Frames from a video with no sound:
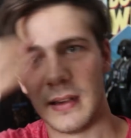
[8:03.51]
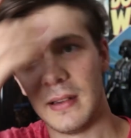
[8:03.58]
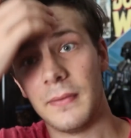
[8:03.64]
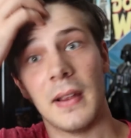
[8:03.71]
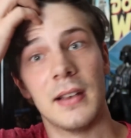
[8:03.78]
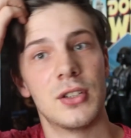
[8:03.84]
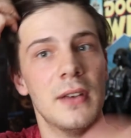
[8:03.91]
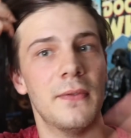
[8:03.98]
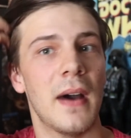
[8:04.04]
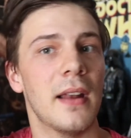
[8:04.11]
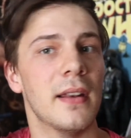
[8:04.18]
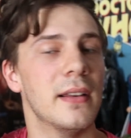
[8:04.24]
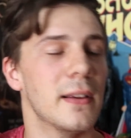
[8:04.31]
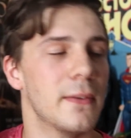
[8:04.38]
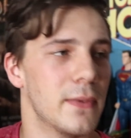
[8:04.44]
He eventually
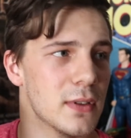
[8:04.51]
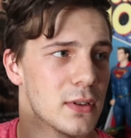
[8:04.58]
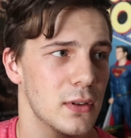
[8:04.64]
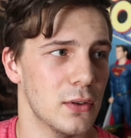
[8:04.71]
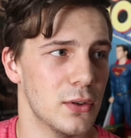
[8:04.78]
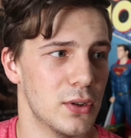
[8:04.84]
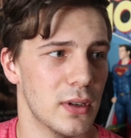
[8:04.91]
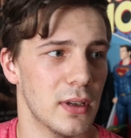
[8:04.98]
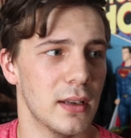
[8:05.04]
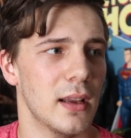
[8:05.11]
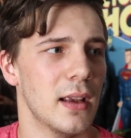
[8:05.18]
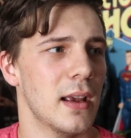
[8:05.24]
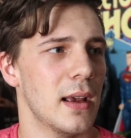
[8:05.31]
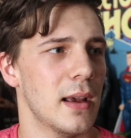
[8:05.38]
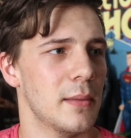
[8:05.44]
found a different solution,
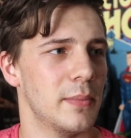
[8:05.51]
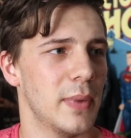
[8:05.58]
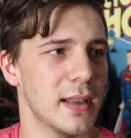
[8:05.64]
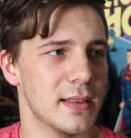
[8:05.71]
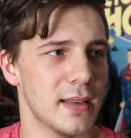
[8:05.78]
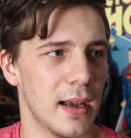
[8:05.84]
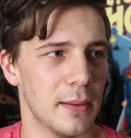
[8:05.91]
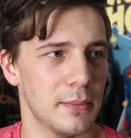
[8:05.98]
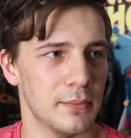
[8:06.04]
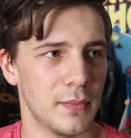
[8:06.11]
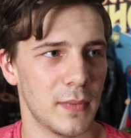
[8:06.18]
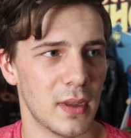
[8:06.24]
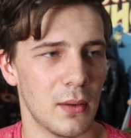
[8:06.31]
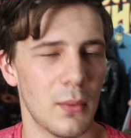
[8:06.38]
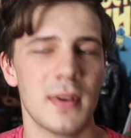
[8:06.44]
but
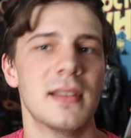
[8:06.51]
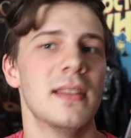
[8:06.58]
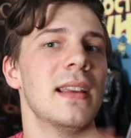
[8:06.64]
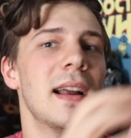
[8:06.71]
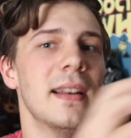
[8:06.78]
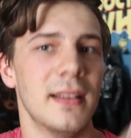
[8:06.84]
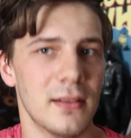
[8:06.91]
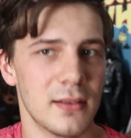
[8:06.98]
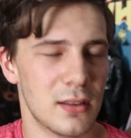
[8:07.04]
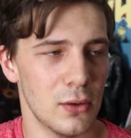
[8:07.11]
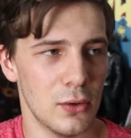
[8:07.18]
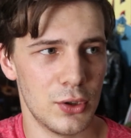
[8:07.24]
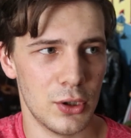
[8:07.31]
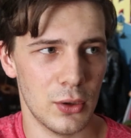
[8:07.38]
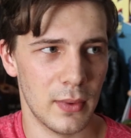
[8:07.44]
it wasn't the ideal
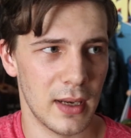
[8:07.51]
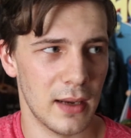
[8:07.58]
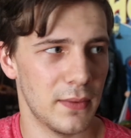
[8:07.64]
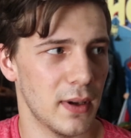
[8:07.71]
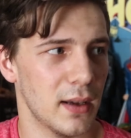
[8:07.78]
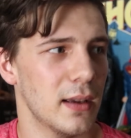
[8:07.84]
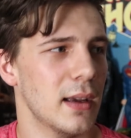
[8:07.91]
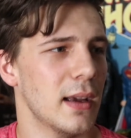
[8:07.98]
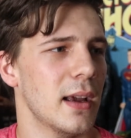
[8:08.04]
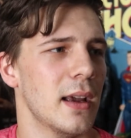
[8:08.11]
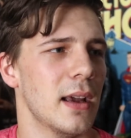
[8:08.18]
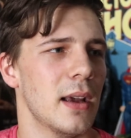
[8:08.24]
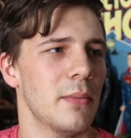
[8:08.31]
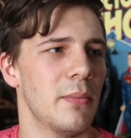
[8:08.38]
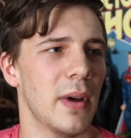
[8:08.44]
solution or whatever.
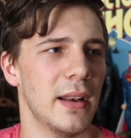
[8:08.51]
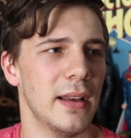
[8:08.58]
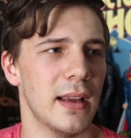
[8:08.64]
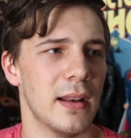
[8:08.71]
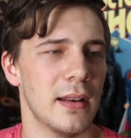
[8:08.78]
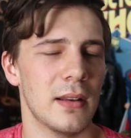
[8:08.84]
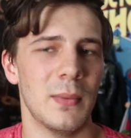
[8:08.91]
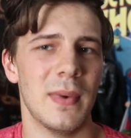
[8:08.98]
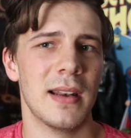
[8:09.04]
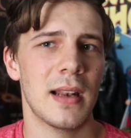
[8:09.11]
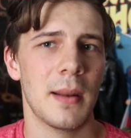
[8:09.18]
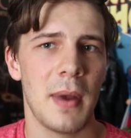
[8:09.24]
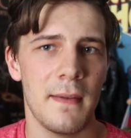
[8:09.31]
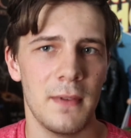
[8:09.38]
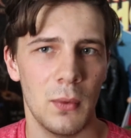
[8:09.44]
But we ended
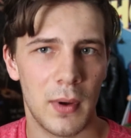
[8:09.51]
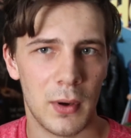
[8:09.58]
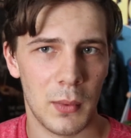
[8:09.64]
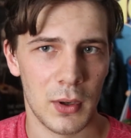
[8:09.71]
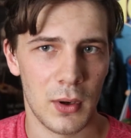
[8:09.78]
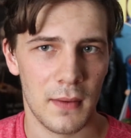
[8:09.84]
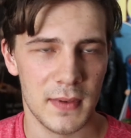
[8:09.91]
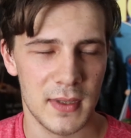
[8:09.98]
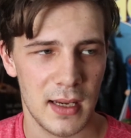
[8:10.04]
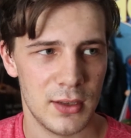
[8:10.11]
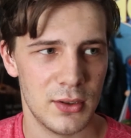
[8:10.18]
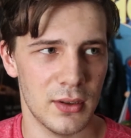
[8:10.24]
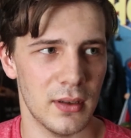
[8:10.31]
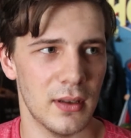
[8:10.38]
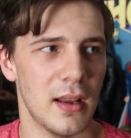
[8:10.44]
up having a one-on-one
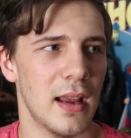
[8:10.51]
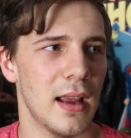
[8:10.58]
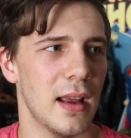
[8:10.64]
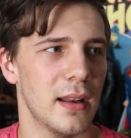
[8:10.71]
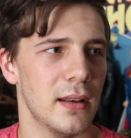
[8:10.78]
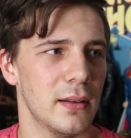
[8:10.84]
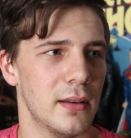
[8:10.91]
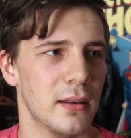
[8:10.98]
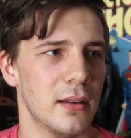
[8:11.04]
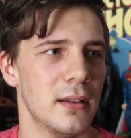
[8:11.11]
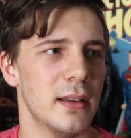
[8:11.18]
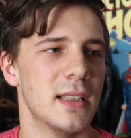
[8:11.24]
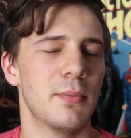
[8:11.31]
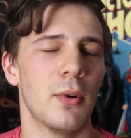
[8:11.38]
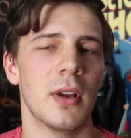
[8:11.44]
conversation, and
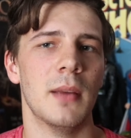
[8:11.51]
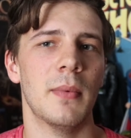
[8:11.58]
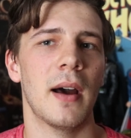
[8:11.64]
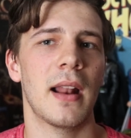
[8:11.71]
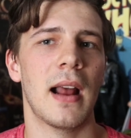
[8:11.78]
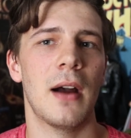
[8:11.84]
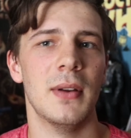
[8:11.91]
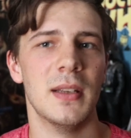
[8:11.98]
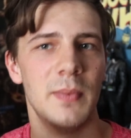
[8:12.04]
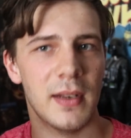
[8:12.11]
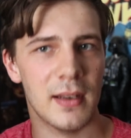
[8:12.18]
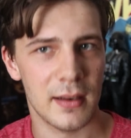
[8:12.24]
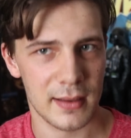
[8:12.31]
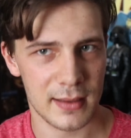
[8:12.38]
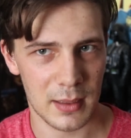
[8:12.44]
he spoke about how he's
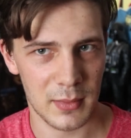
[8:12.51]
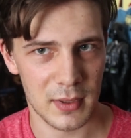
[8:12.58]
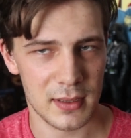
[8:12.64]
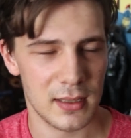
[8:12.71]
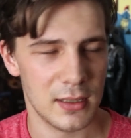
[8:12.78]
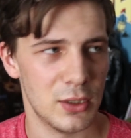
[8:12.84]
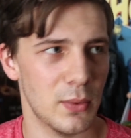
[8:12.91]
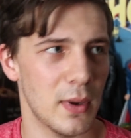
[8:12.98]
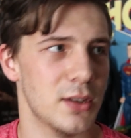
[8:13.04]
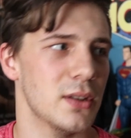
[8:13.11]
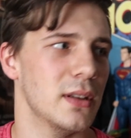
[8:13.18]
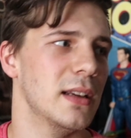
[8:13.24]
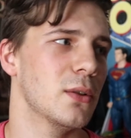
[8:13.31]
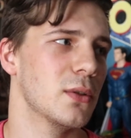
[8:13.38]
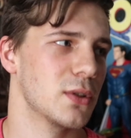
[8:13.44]
been in a similar
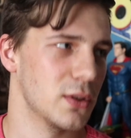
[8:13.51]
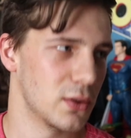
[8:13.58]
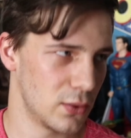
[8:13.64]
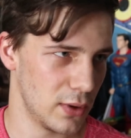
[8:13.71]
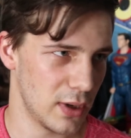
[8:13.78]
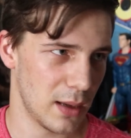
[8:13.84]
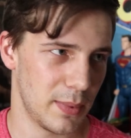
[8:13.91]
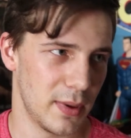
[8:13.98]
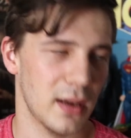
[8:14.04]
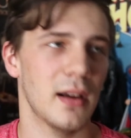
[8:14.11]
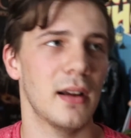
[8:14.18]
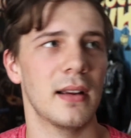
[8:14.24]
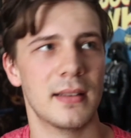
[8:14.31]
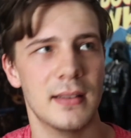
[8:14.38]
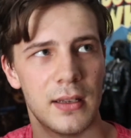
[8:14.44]
situation. He also screwed up here,
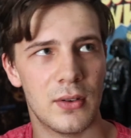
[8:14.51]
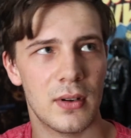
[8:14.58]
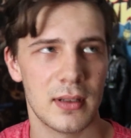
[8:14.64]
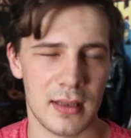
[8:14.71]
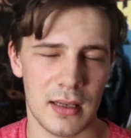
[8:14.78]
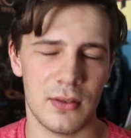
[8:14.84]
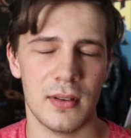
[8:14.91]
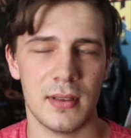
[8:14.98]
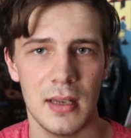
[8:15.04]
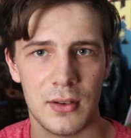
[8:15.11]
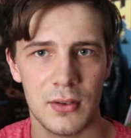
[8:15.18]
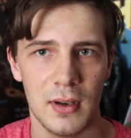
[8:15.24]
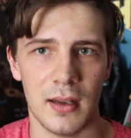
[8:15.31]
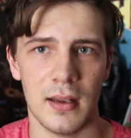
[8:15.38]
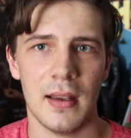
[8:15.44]
et cetera, et cetera, et
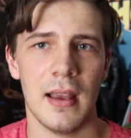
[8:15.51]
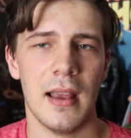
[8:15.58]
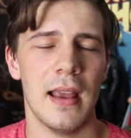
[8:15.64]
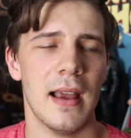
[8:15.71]
cetera.